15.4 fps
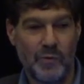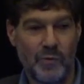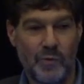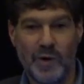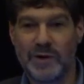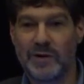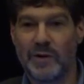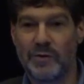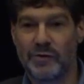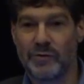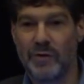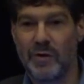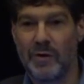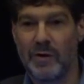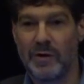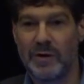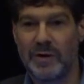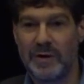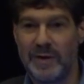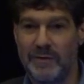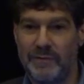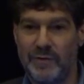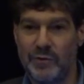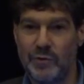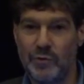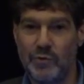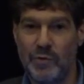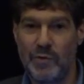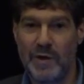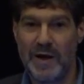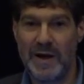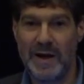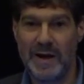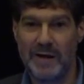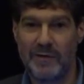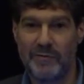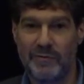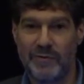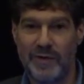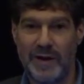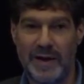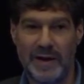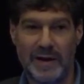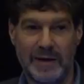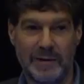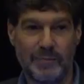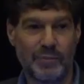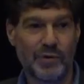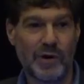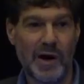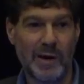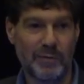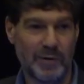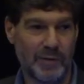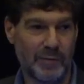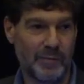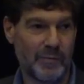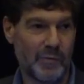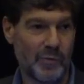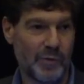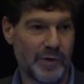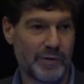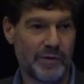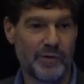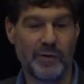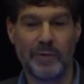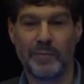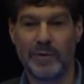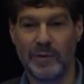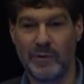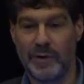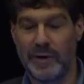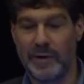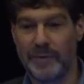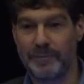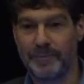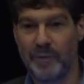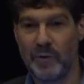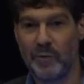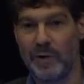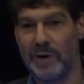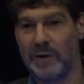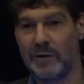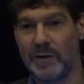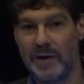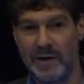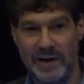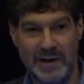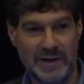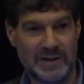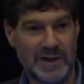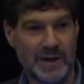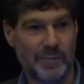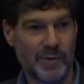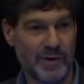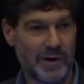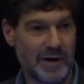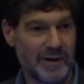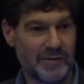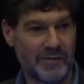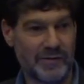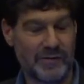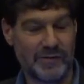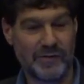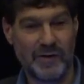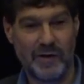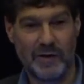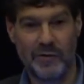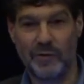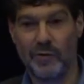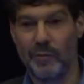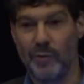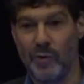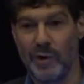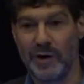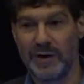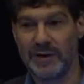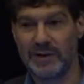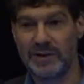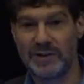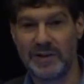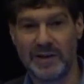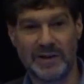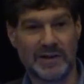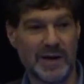what goes wrong if you have a problem with your employer? Well, it jeopardizes your mortgage, it